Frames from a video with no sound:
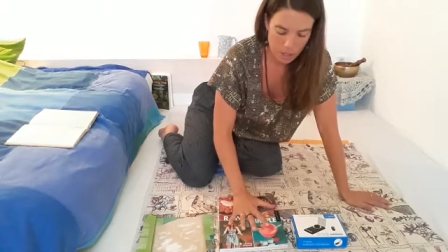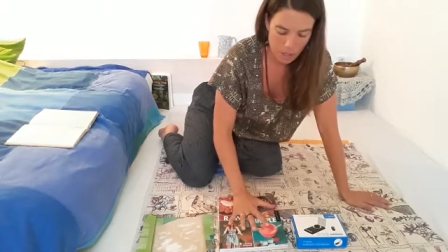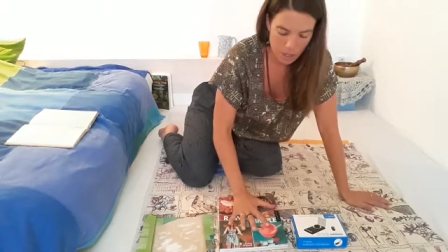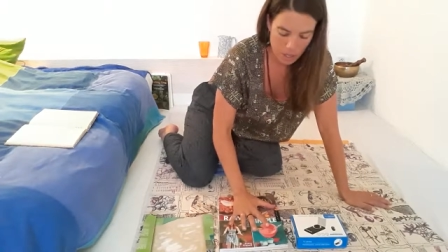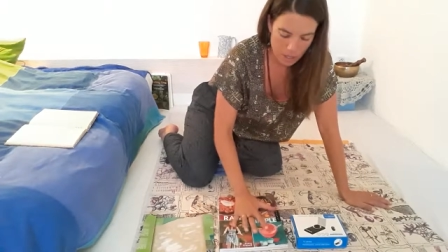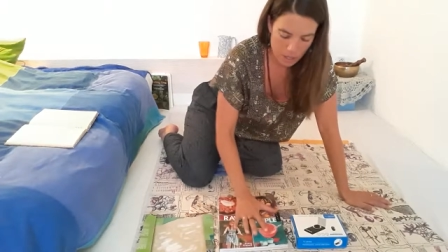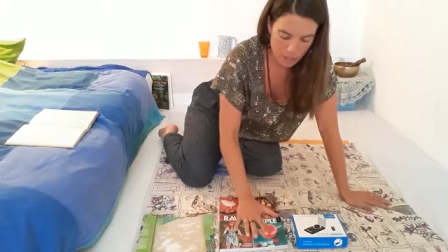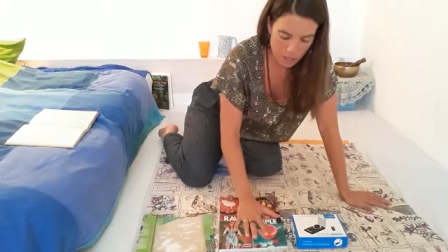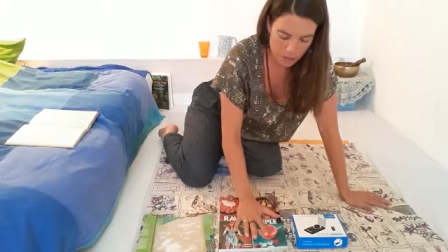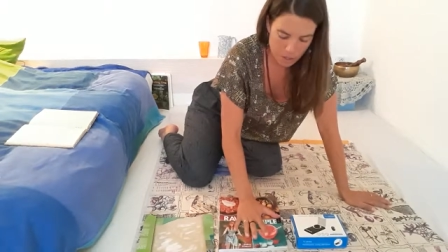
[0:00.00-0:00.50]

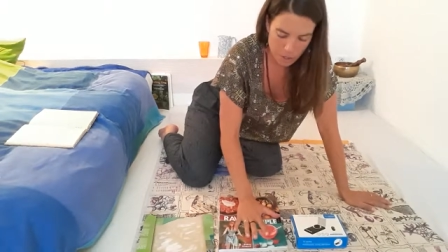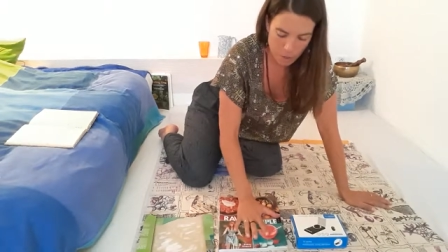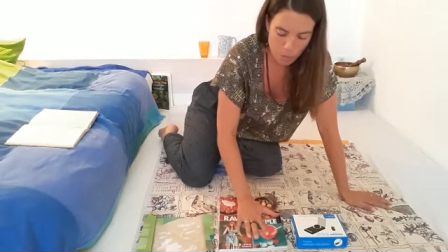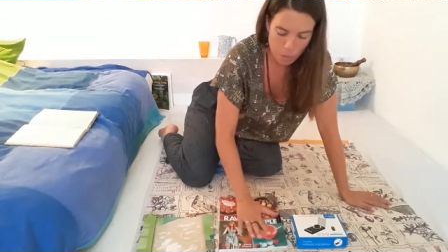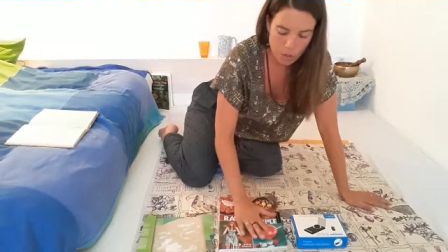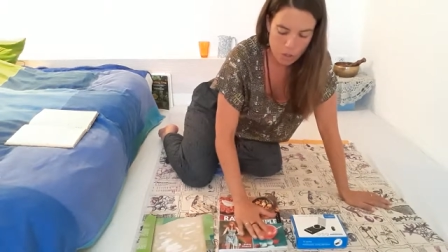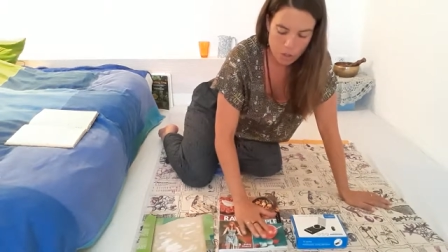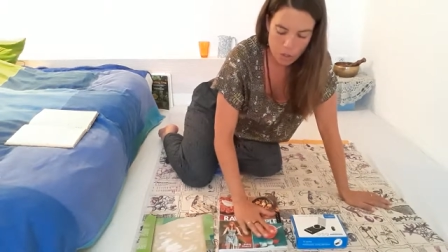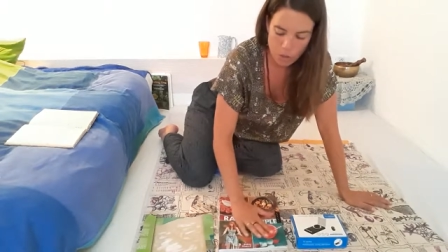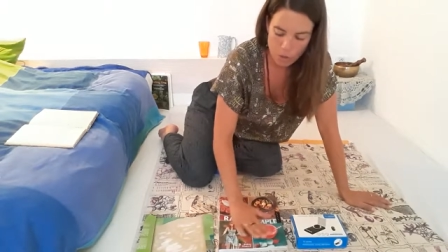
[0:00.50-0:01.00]
and I don't
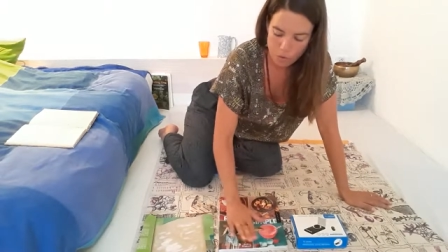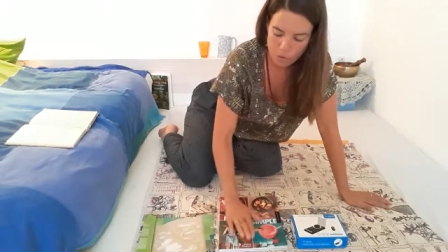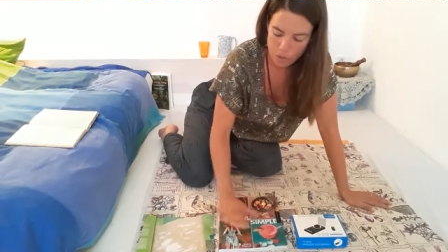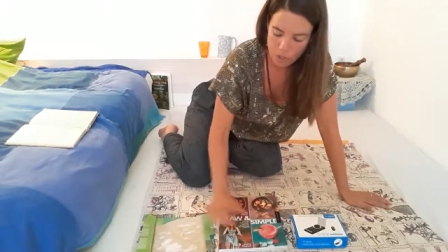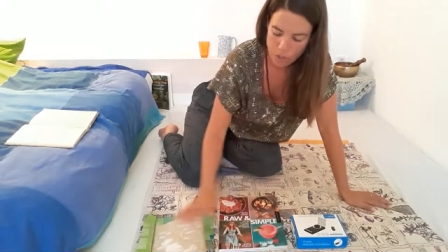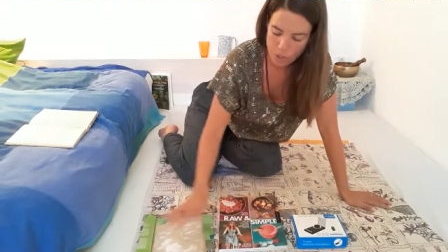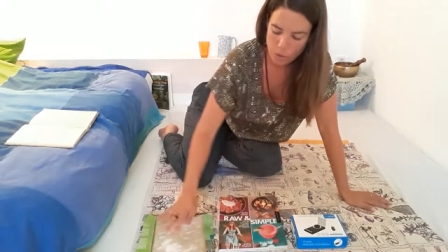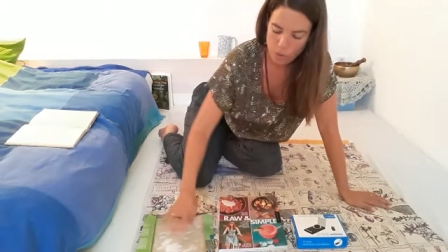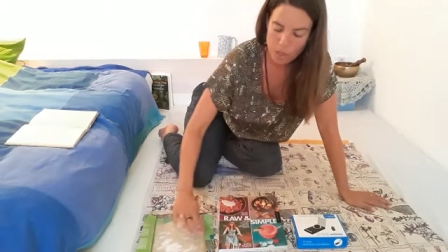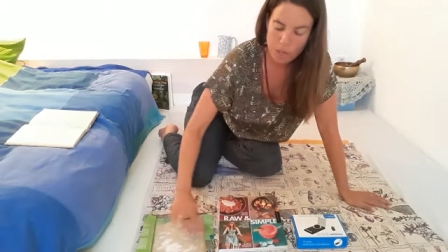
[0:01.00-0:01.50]
want
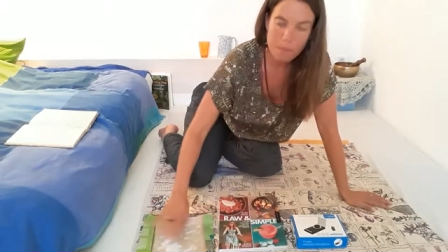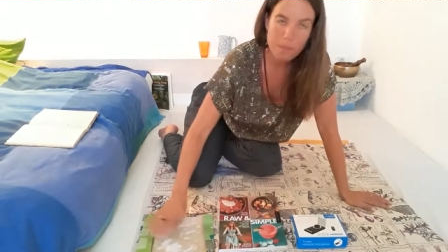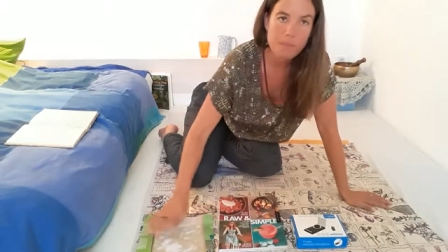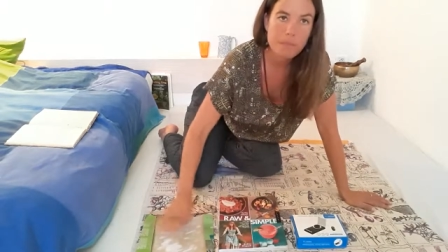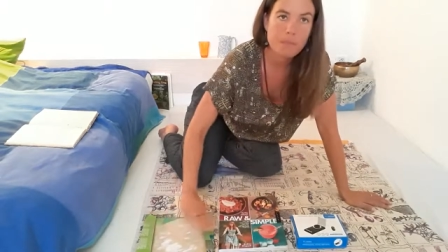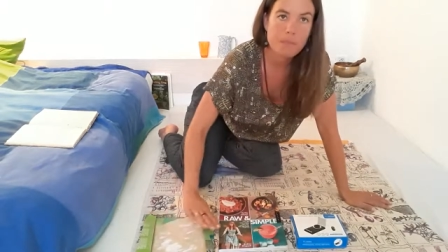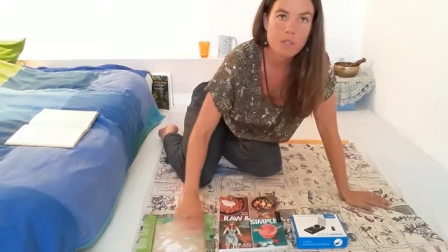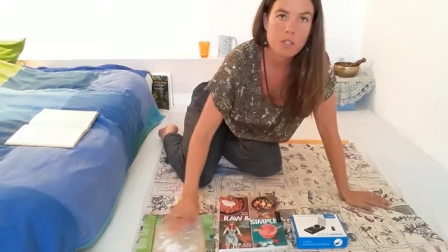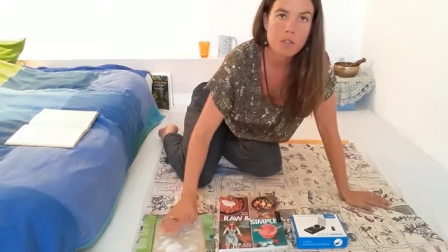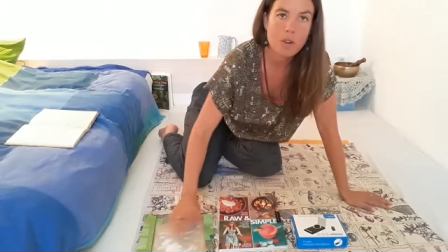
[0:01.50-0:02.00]
softness when I'm
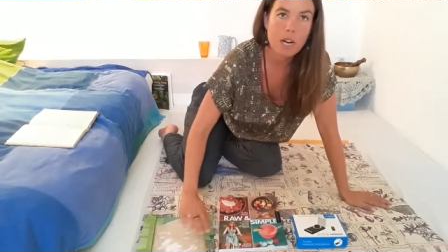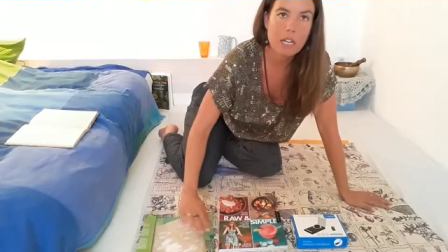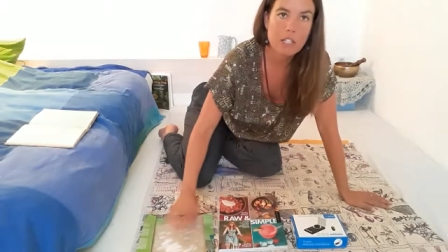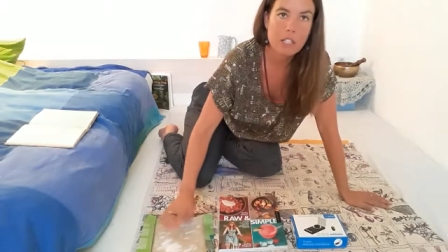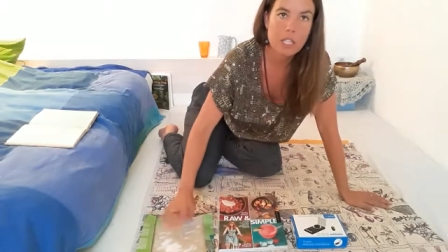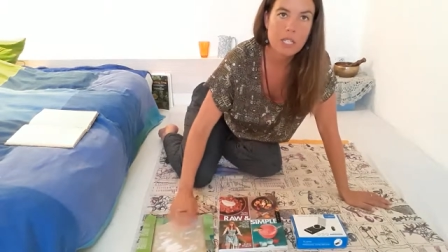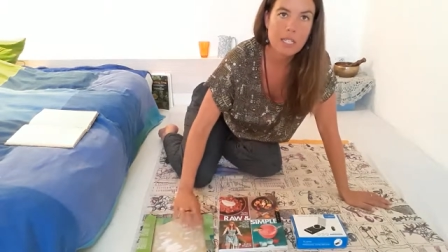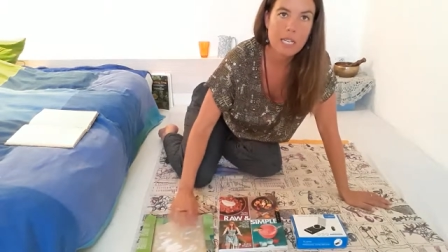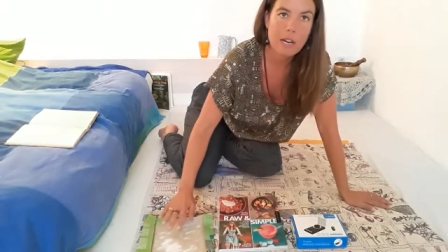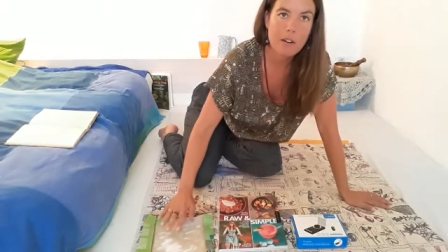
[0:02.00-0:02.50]

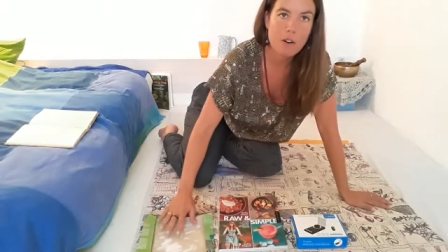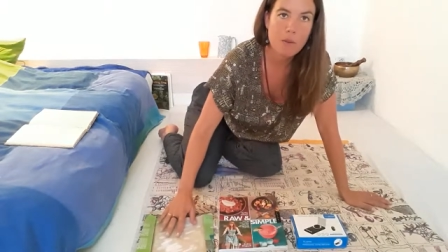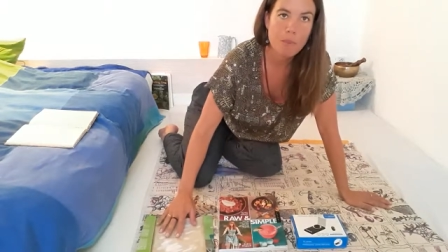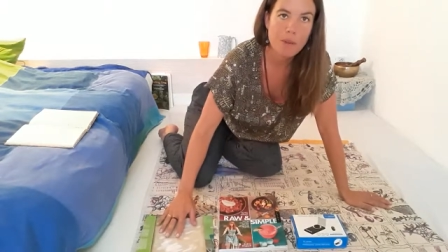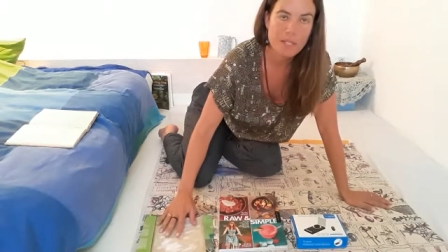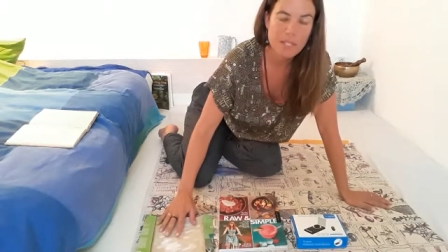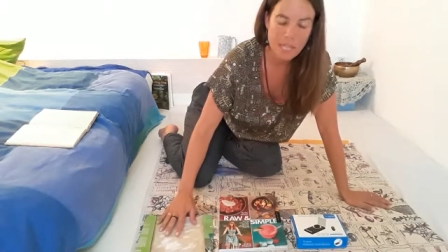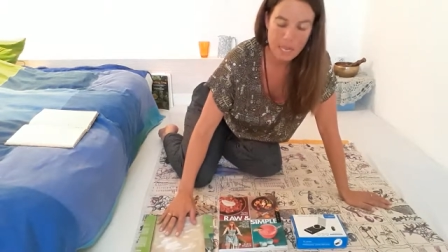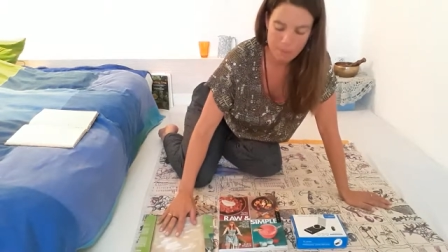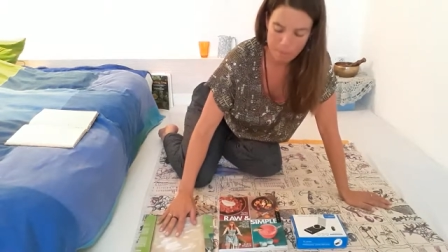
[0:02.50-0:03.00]
scratching down on my
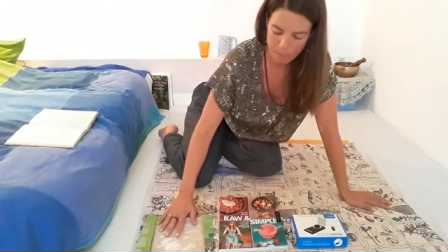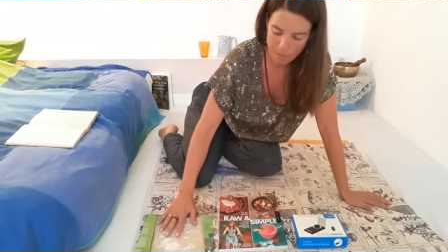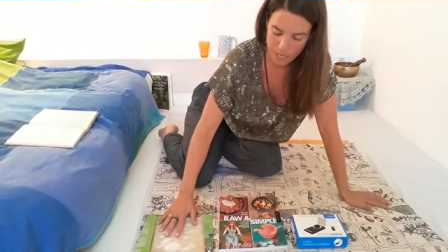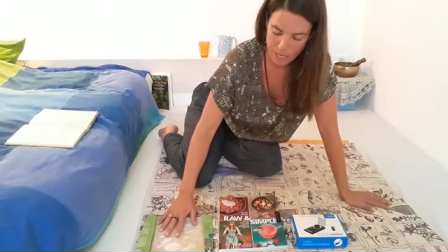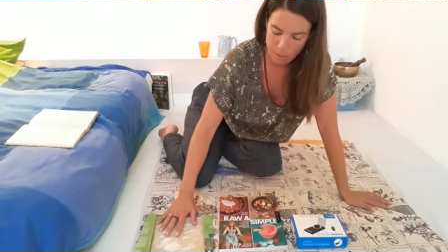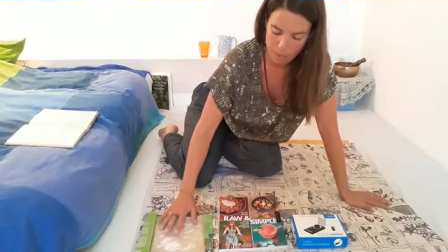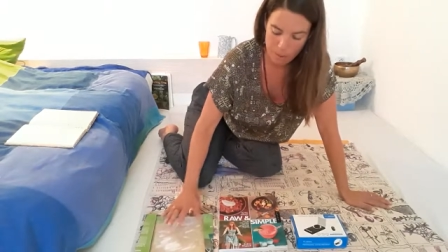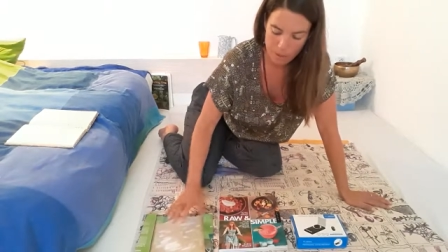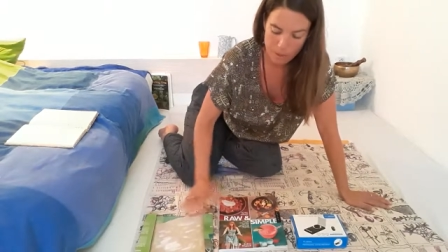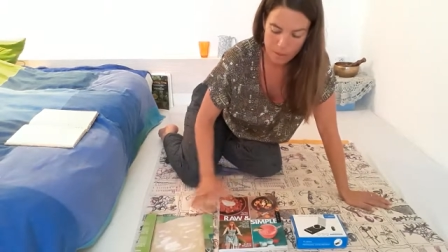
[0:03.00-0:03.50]

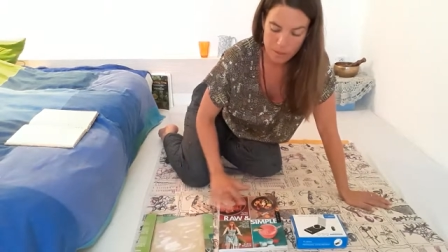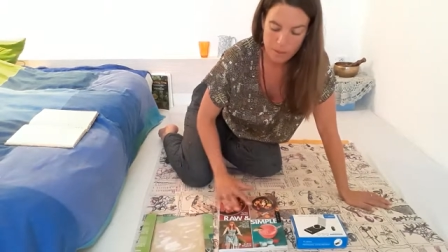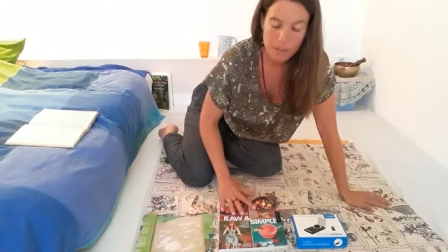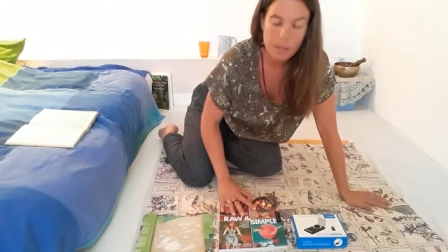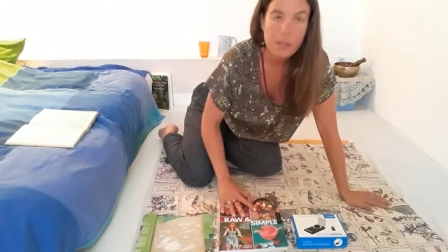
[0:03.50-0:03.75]
sandpaper.